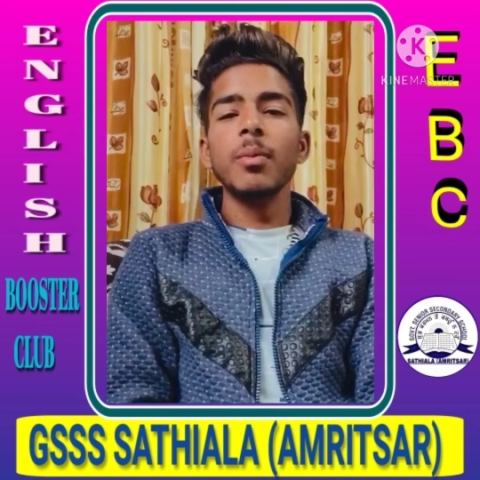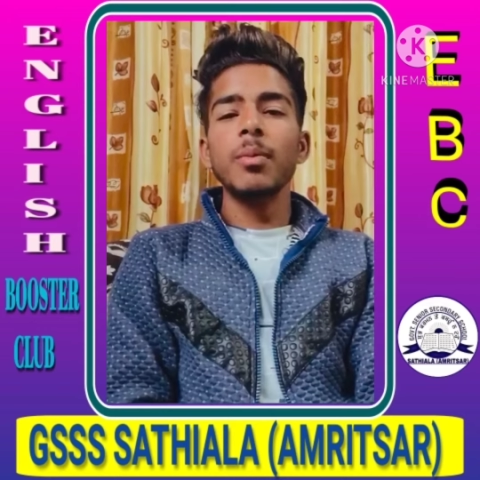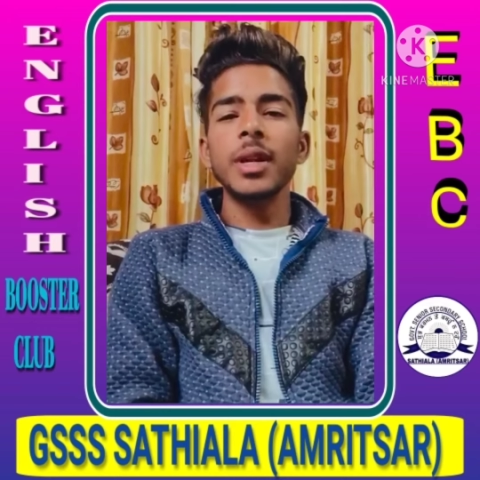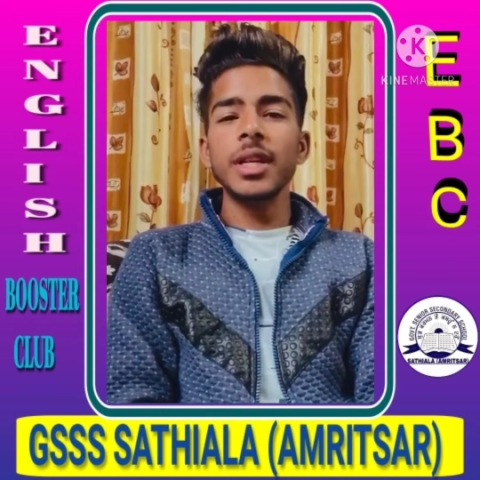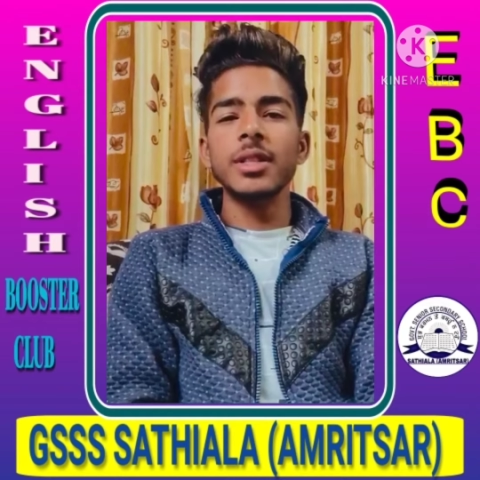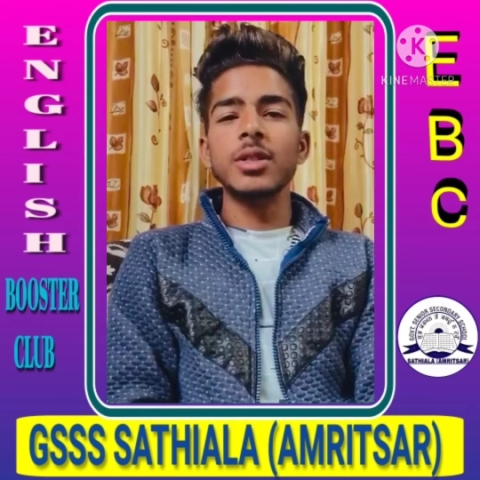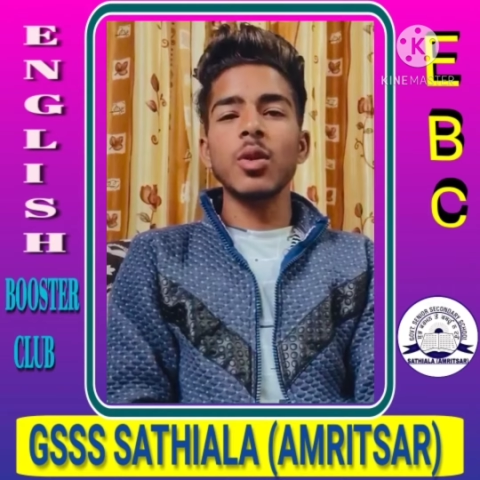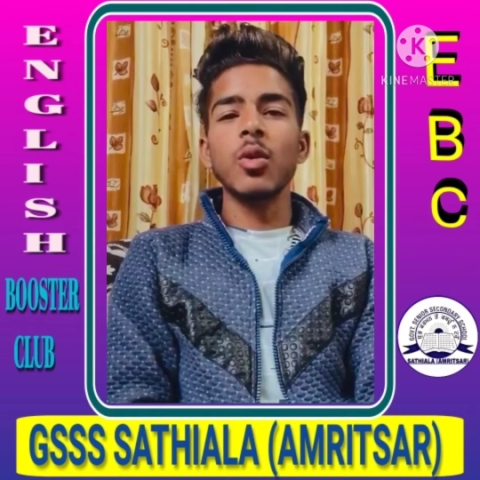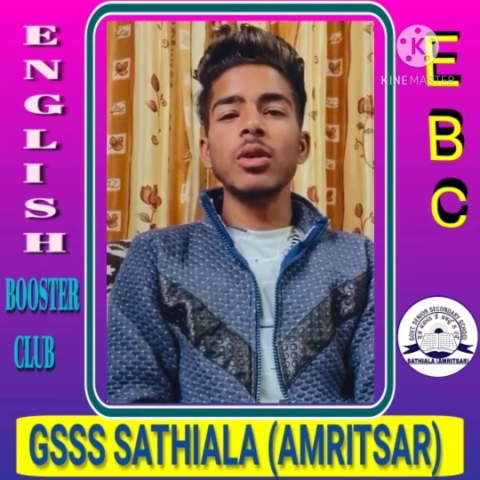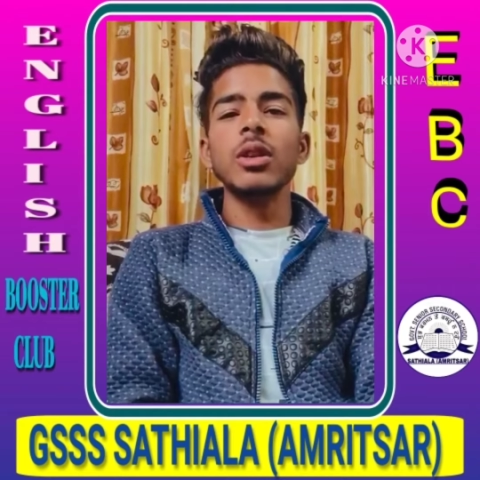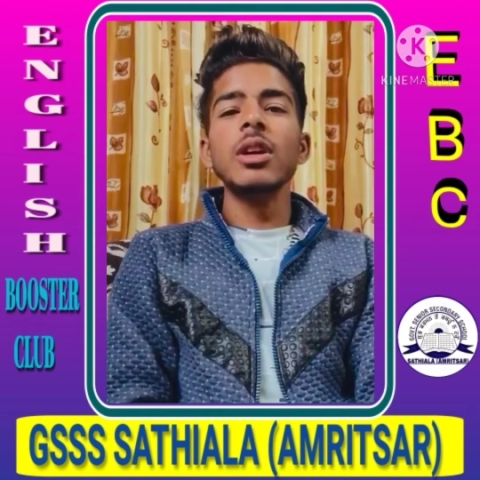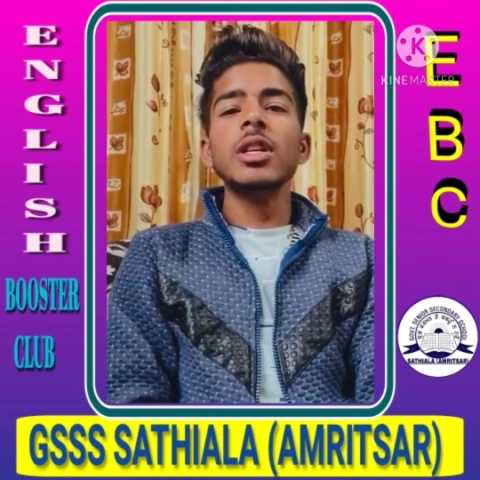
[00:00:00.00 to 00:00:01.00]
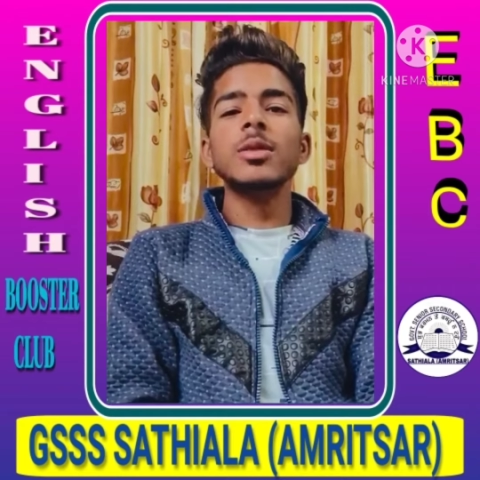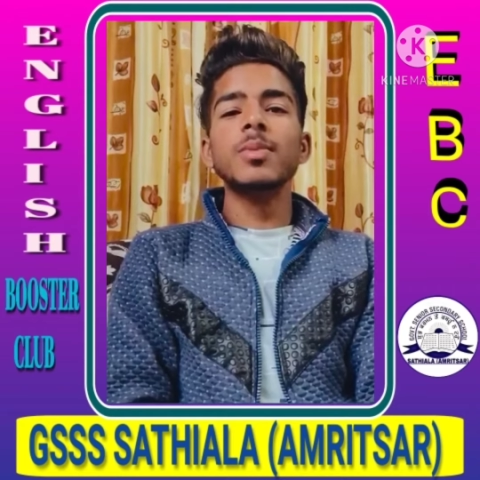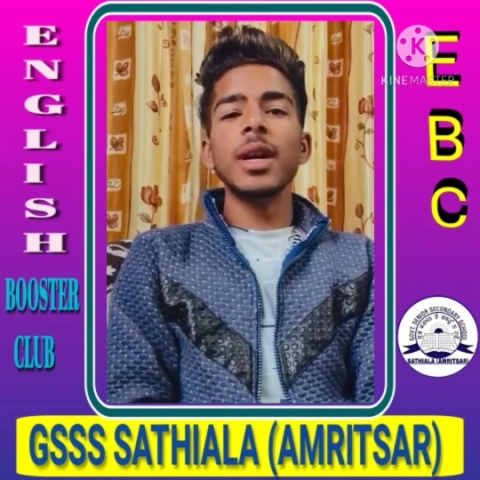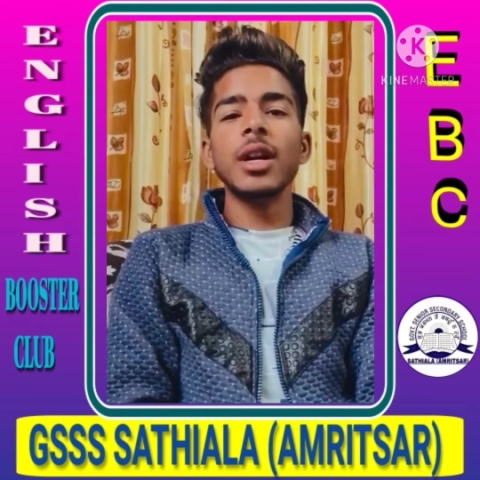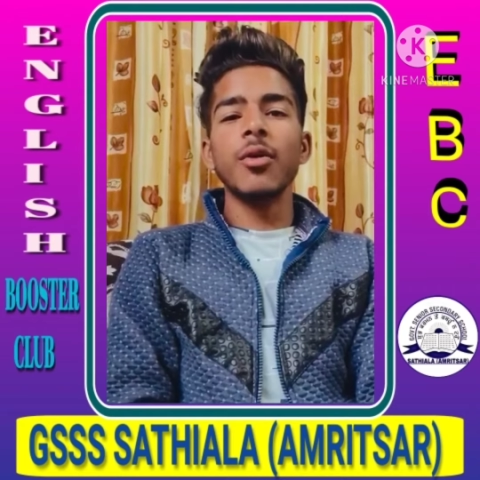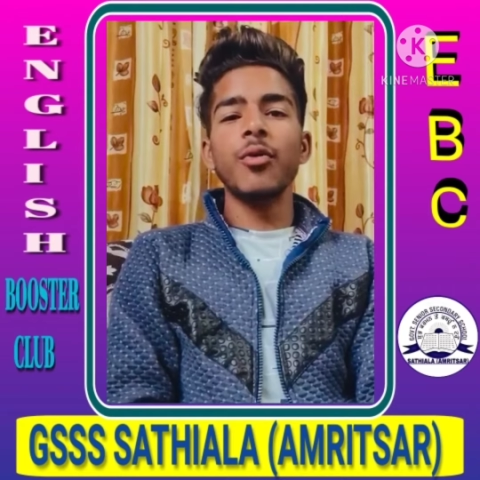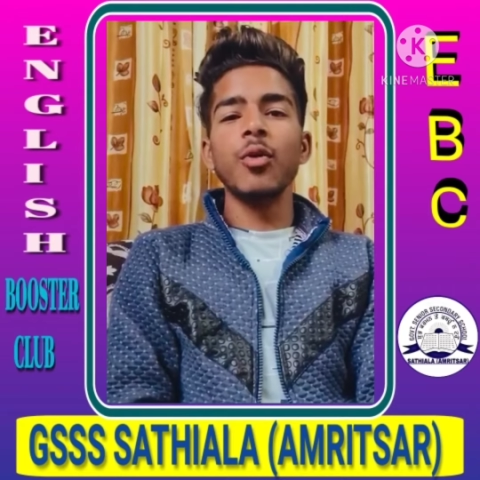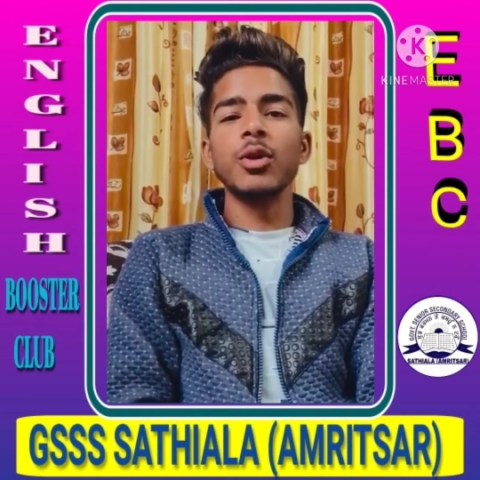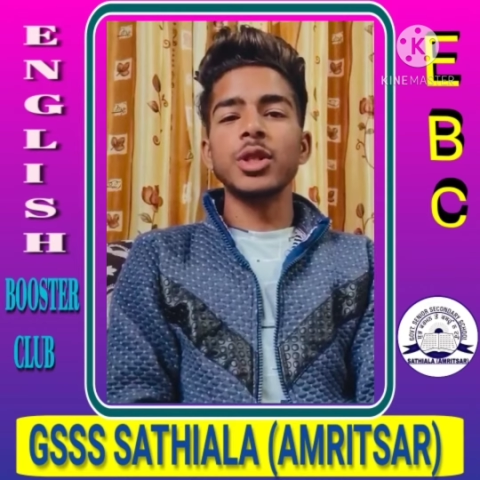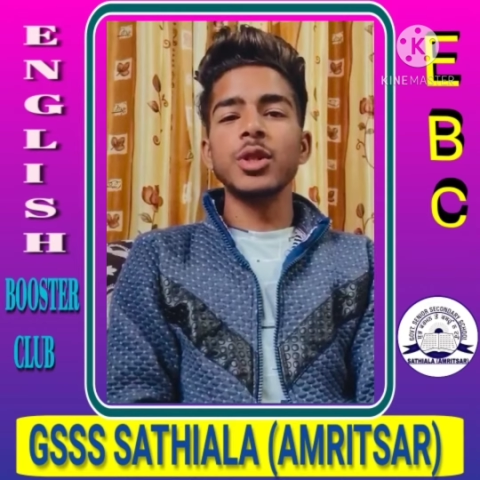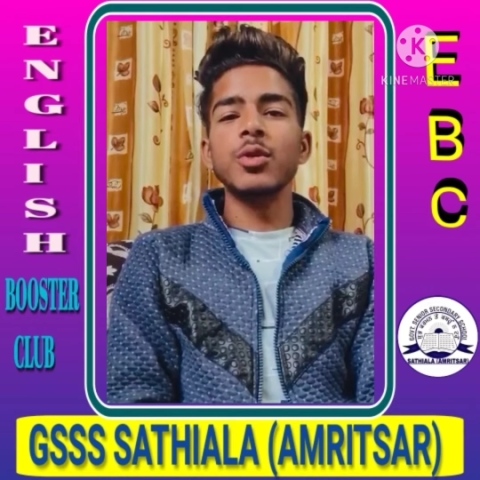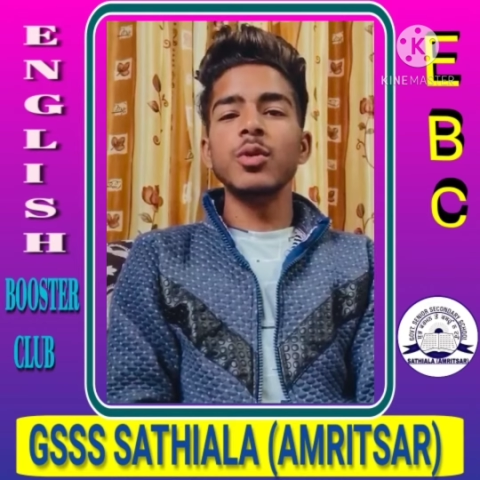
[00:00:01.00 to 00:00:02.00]
Please don't spend a
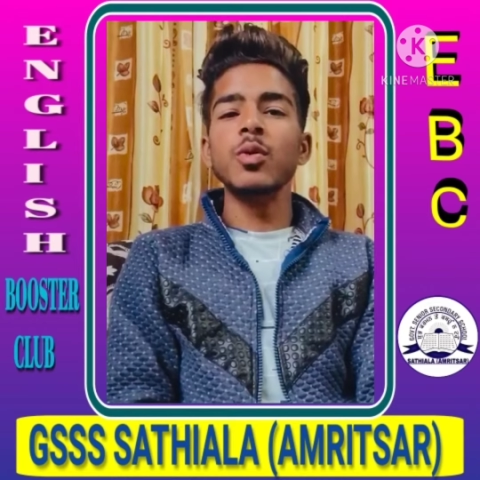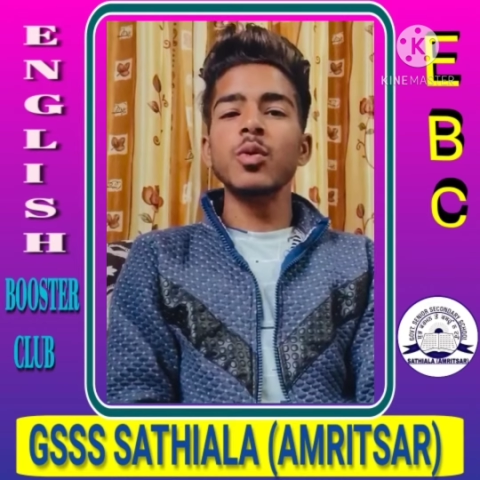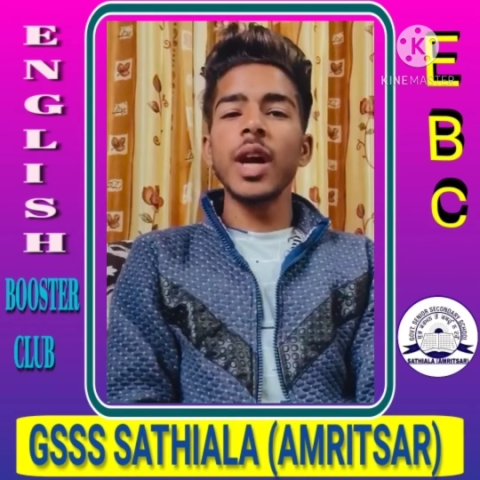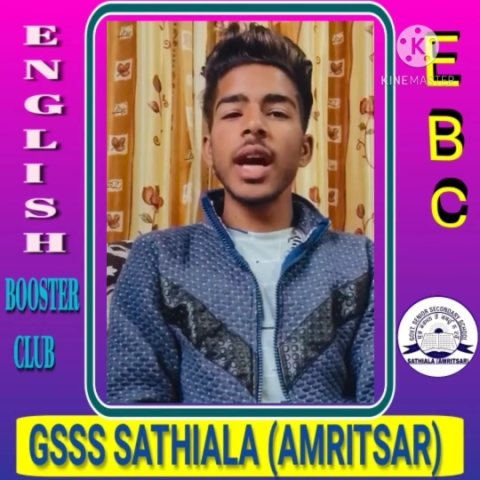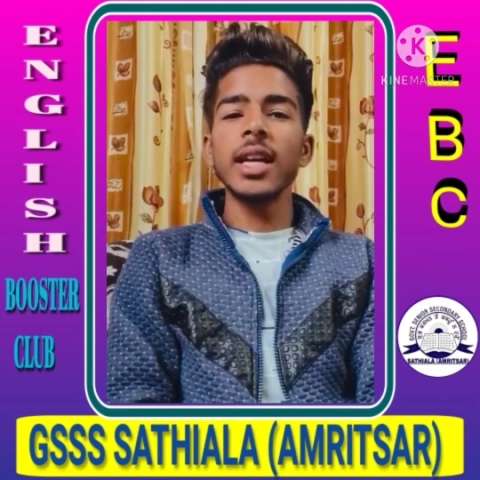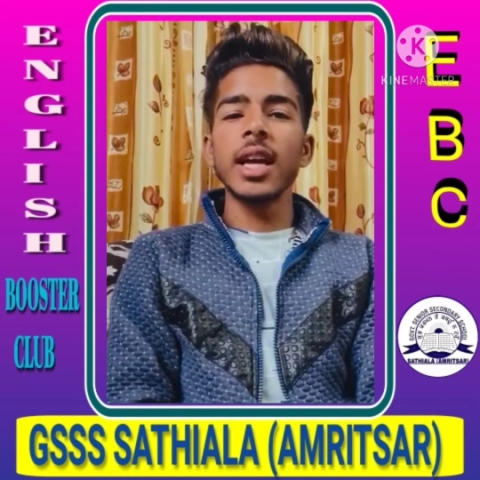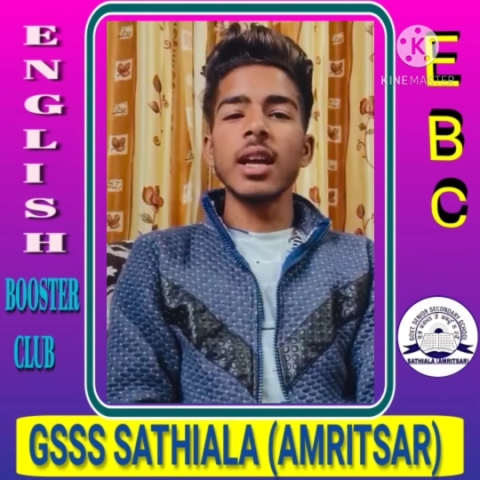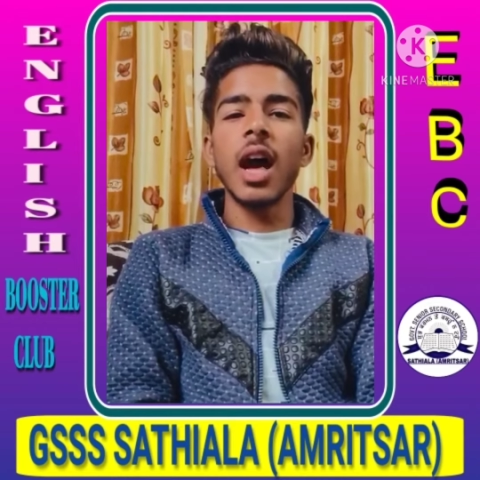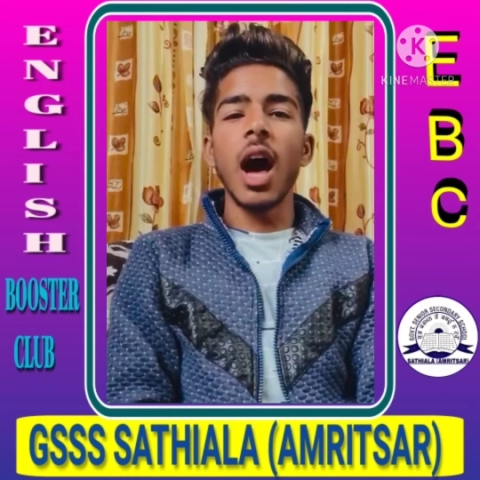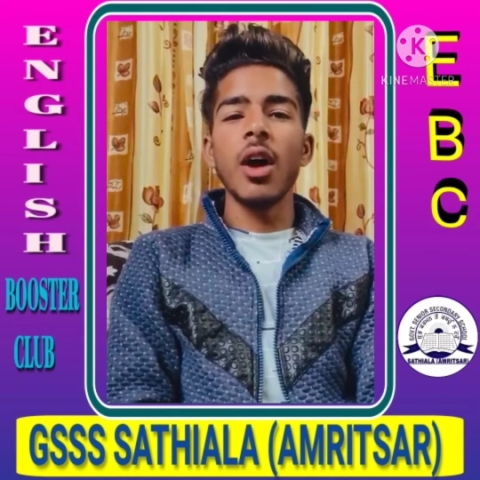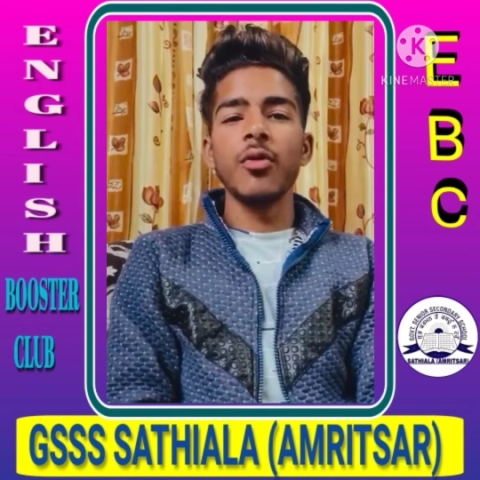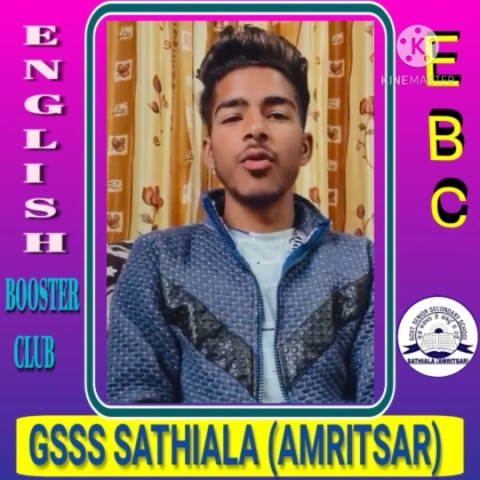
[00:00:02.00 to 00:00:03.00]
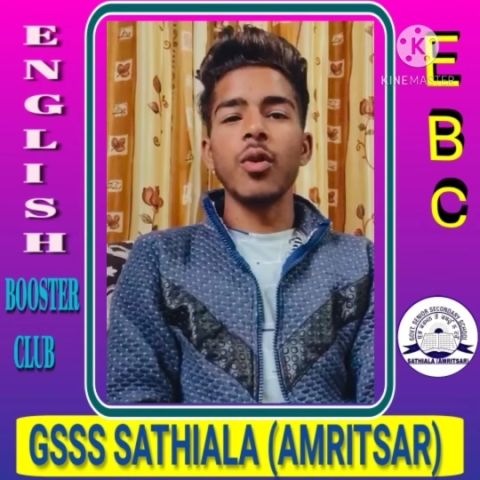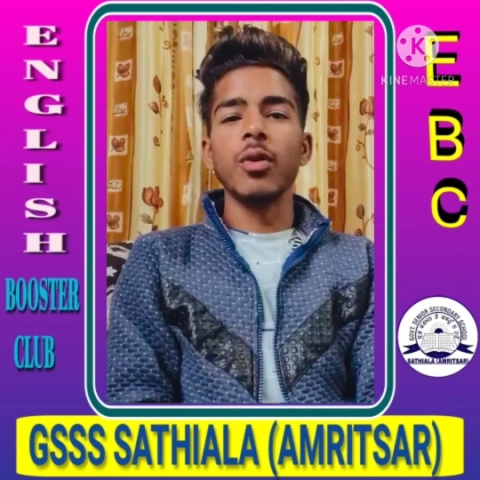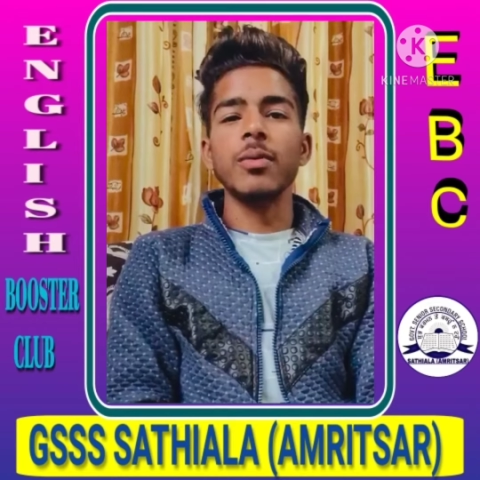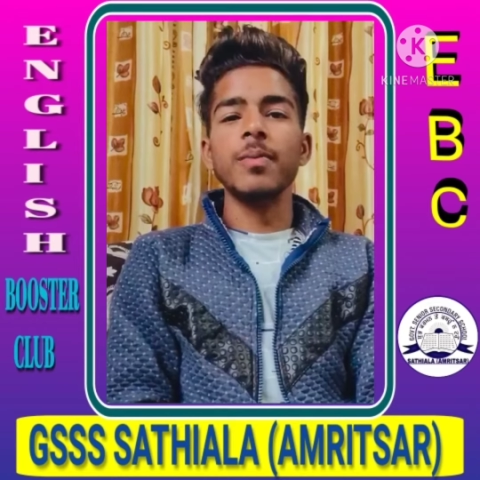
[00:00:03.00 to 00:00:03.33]
fortune to get an iPhone.